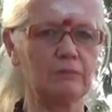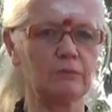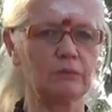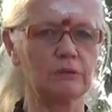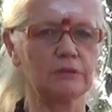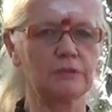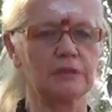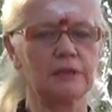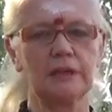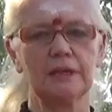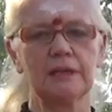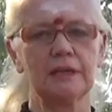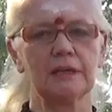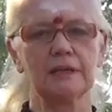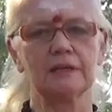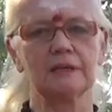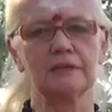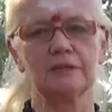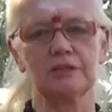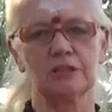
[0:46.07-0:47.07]
was
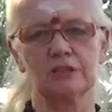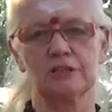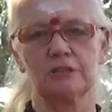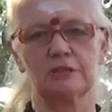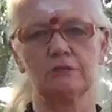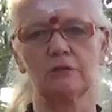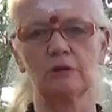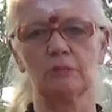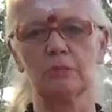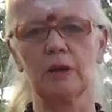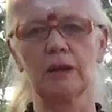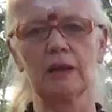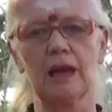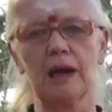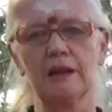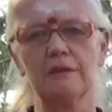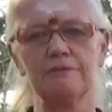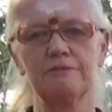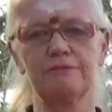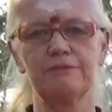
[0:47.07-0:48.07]
leading just normal
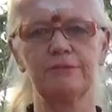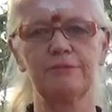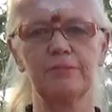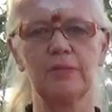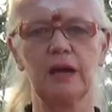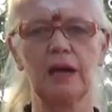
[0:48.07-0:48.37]
life.